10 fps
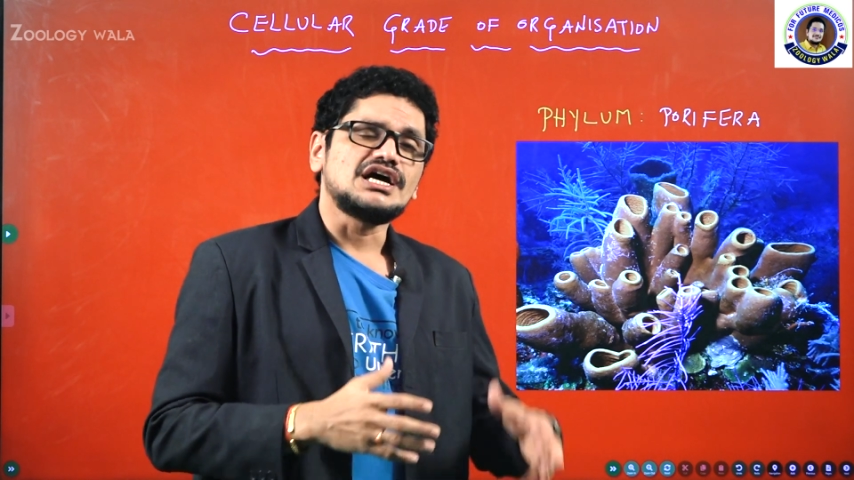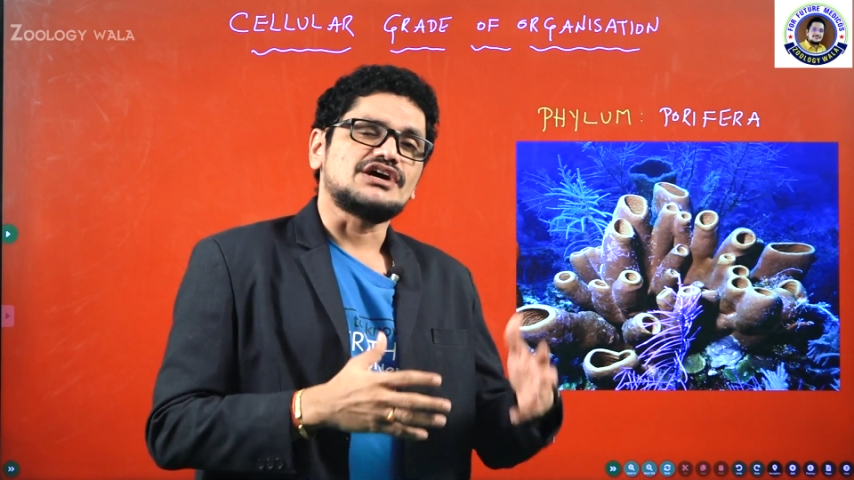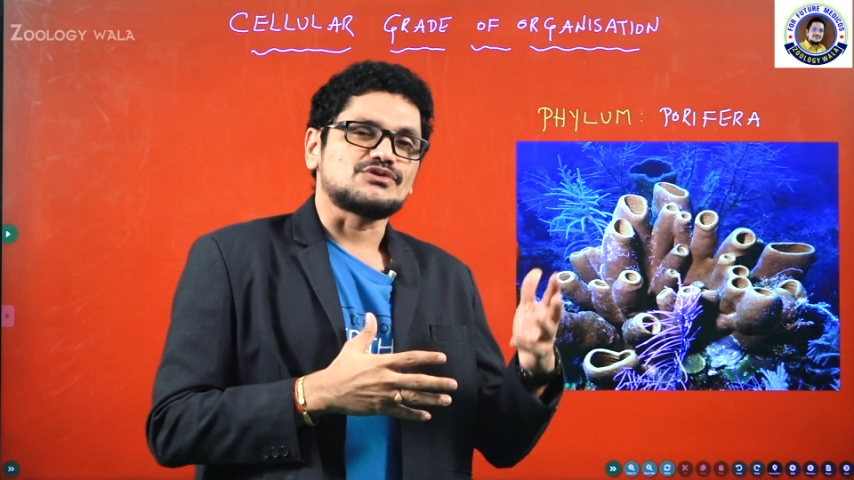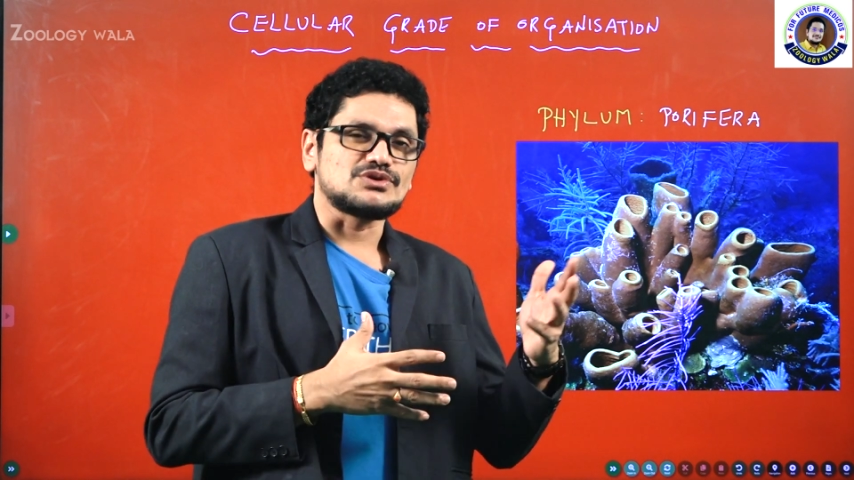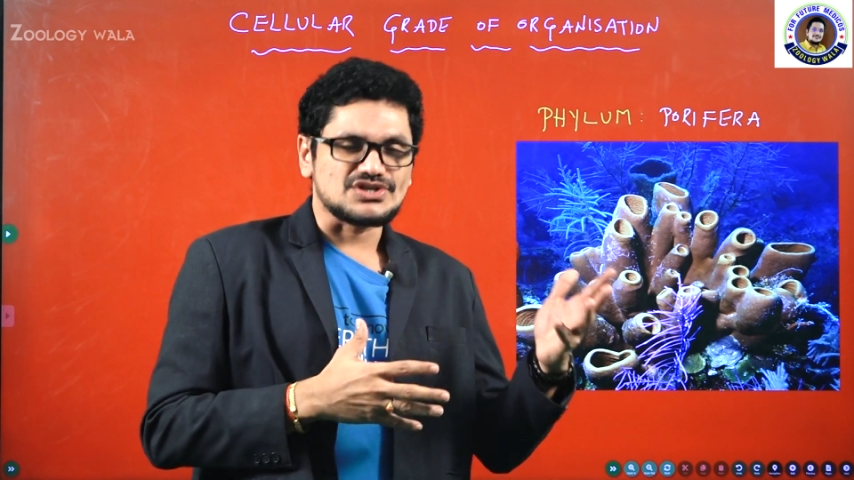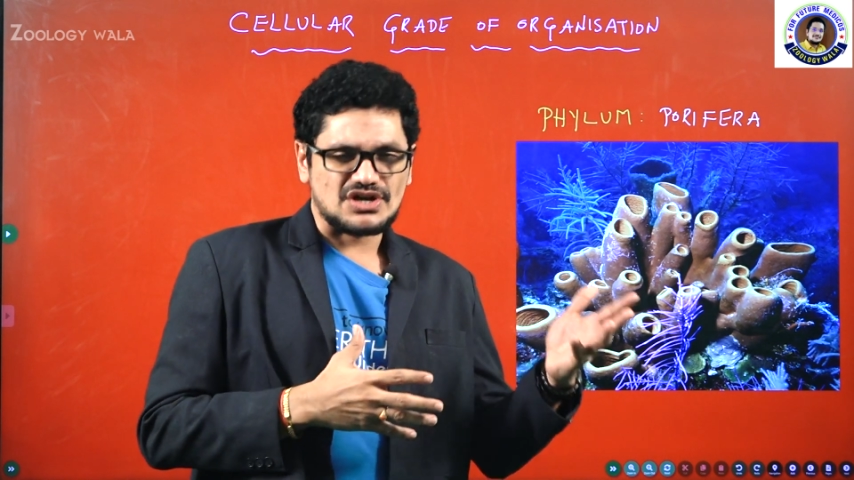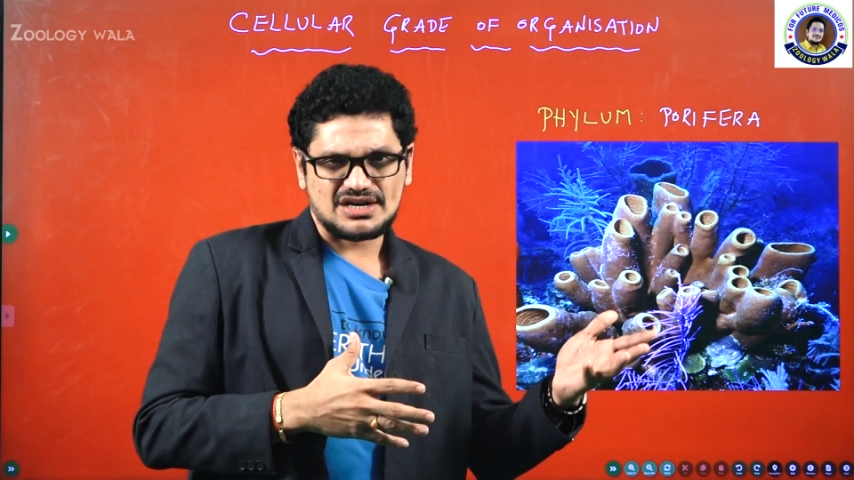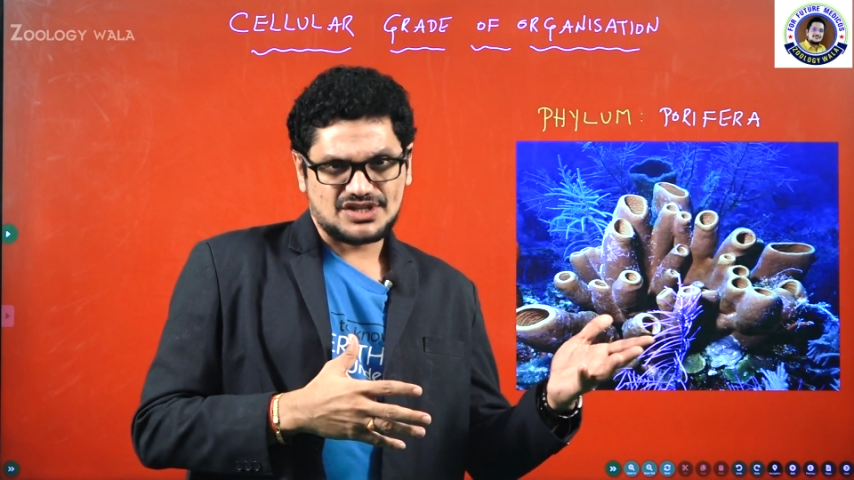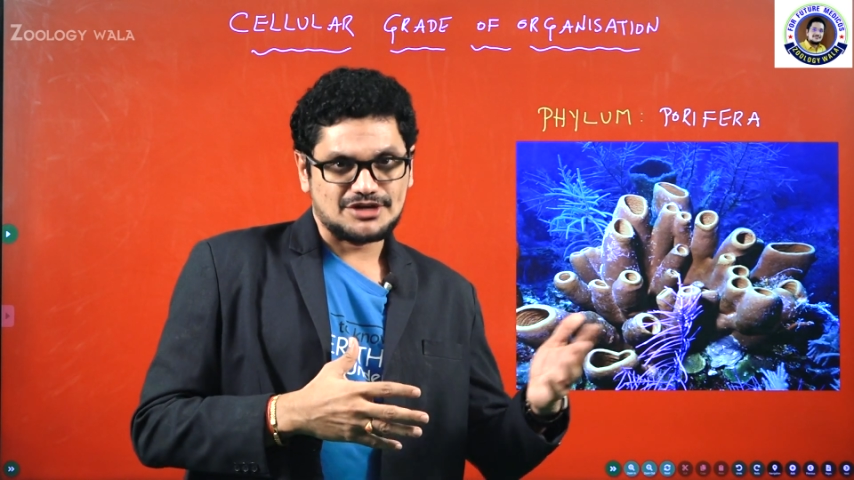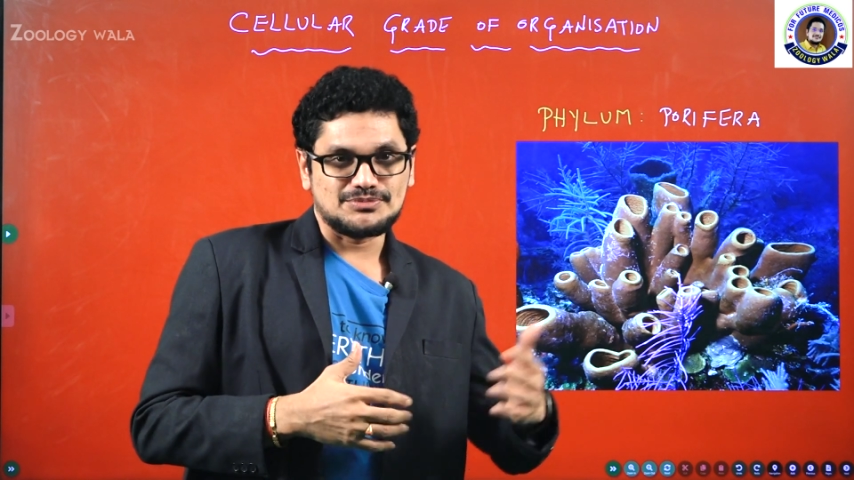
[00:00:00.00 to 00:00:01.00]
Of course, not
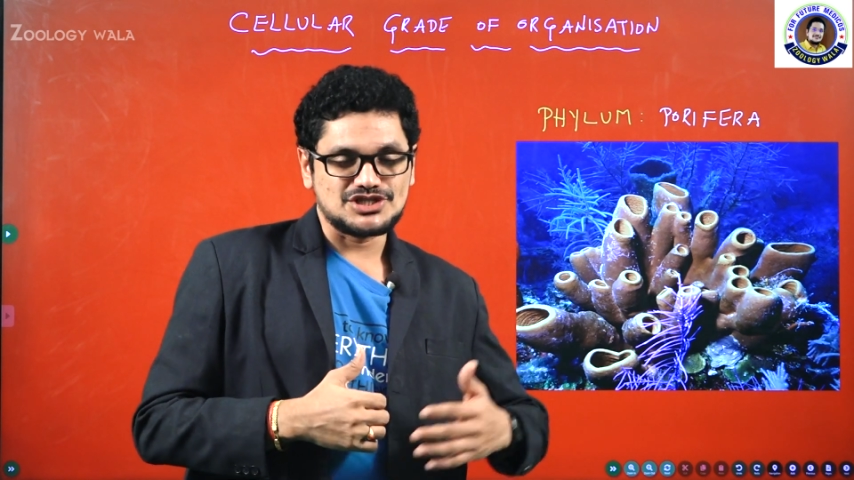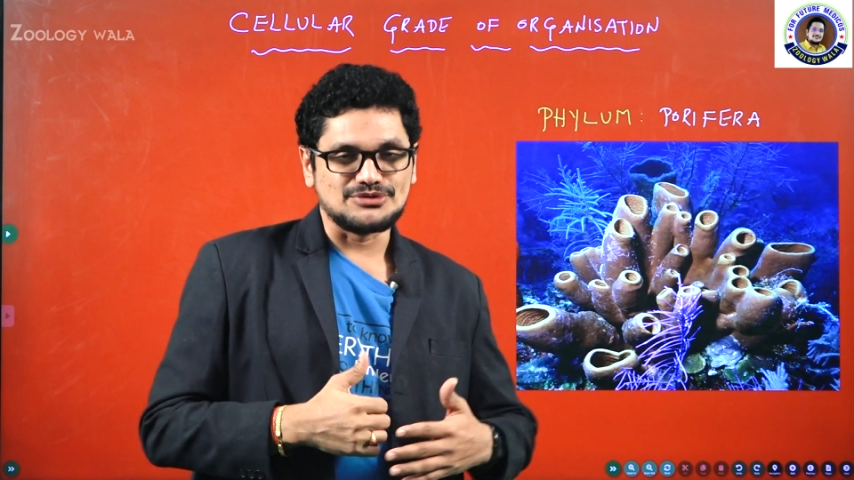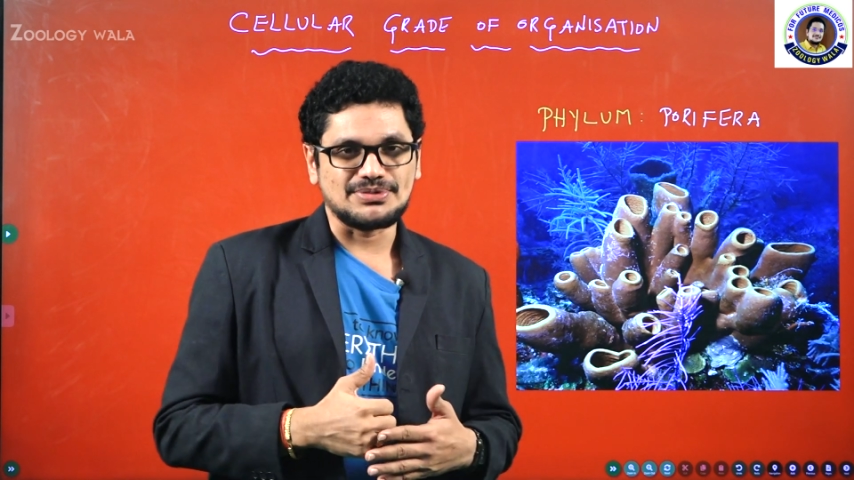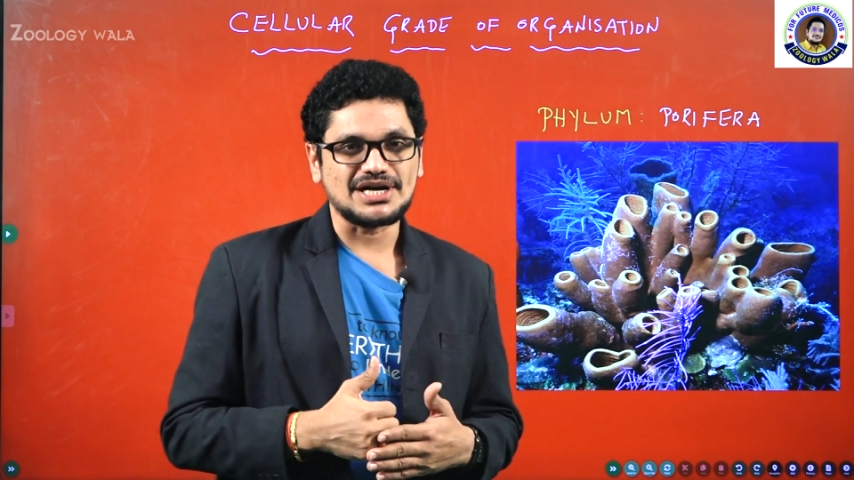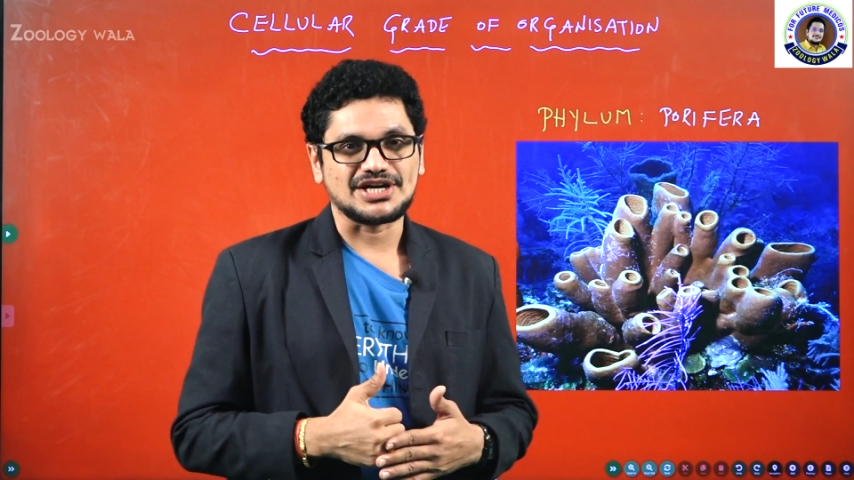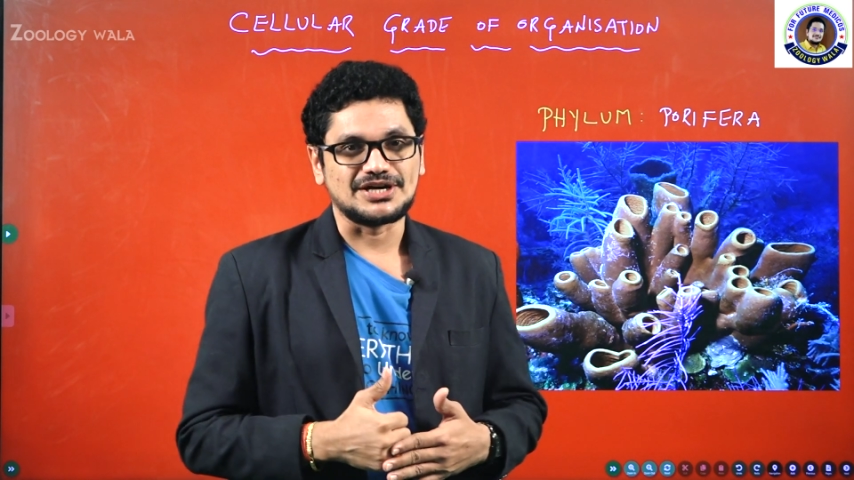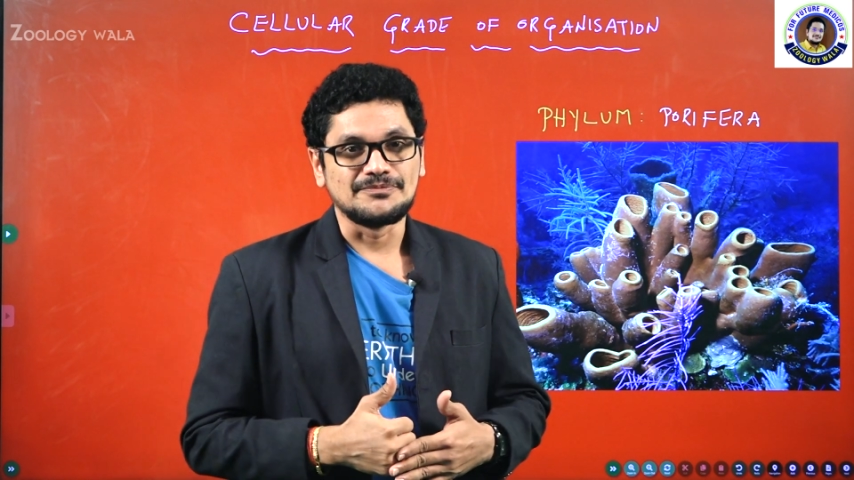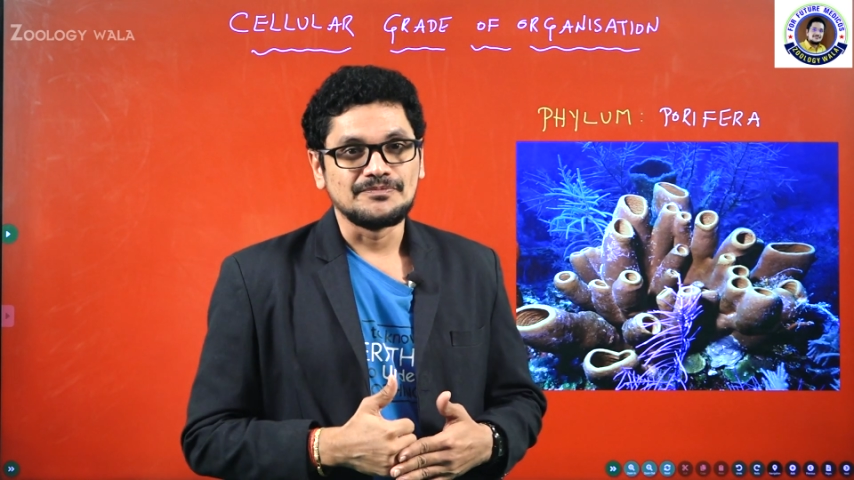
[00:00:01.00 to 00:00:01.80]
that much important.